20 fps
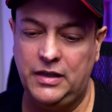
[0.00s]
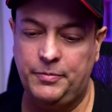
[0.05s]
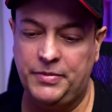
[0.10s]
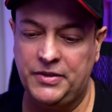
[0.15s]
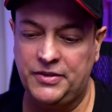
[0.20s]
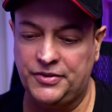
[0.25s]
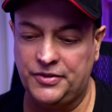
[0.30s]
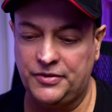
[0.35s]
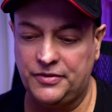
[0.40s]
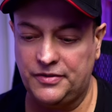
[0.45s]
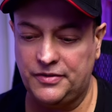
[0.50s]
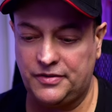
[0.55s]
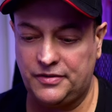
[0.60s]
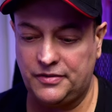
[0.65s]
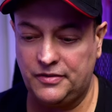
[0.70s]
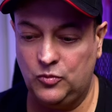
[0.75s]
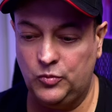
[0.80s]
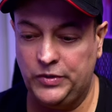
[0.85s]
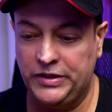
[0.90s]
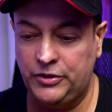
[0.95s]

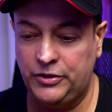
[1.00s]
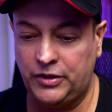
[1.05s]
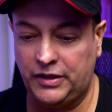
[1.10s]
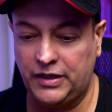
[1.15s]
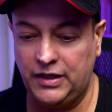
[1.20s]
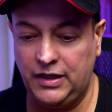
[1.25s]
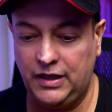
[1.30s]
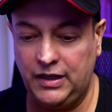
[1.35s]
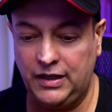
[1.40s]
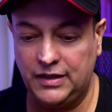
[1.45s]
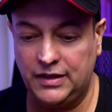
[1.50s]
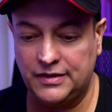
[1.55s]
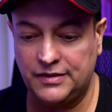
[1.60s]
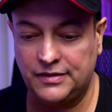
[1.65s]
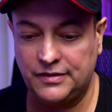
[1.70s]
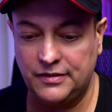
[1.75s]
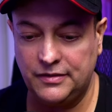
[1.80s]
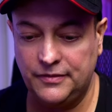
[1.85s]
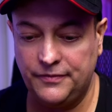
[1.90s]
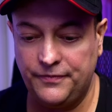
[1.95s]
episodes. We're looking
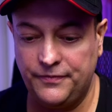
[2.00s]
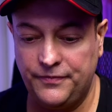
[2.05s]
at,